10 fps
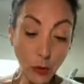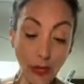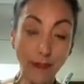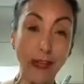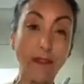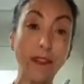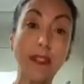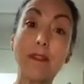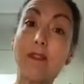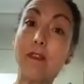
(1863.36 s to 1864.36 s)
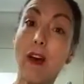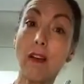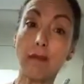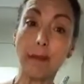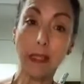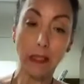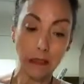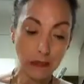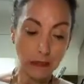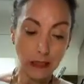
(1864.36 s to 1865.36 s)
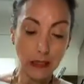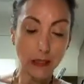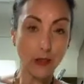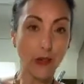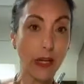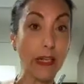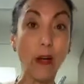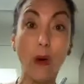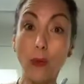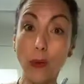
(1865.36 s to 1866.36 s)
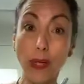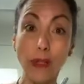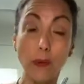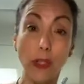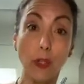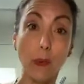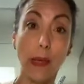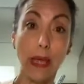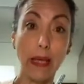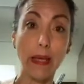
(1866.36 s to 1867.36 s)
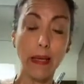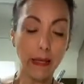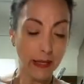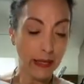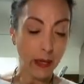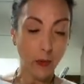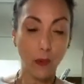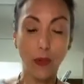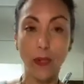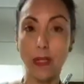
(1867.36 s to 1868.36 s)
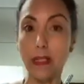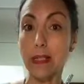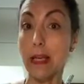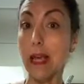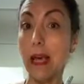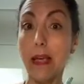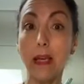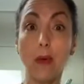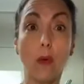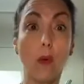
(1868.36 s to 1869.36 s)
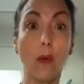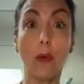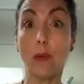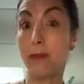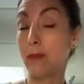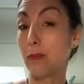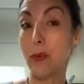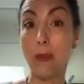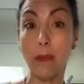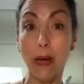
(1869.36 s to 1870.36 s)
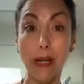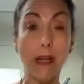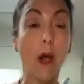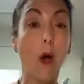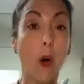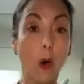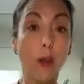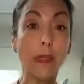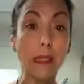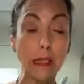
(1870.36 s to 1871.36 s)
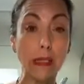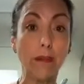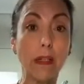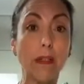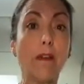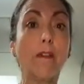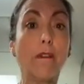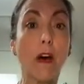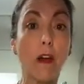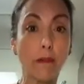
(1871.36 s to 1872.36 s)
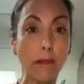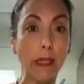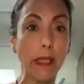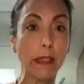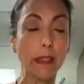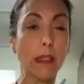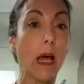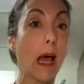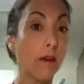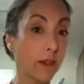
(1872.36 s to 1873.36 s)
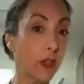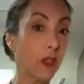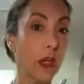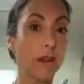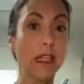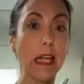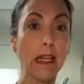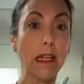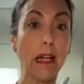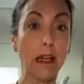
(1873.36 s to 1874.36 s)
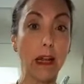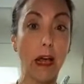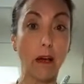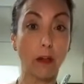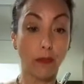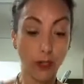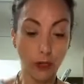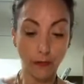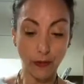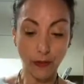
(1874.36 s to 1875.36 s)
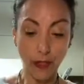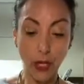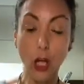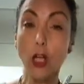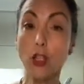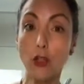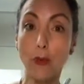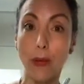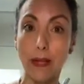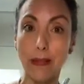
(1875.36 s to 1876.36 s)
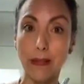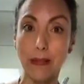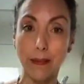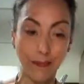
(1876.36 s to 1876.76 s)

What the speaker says: have left it 5 minutes in the tray. Always when you bake, whether it's a cake or with bread, always leave it 5 minutes after you have taken it out of the oven to rest.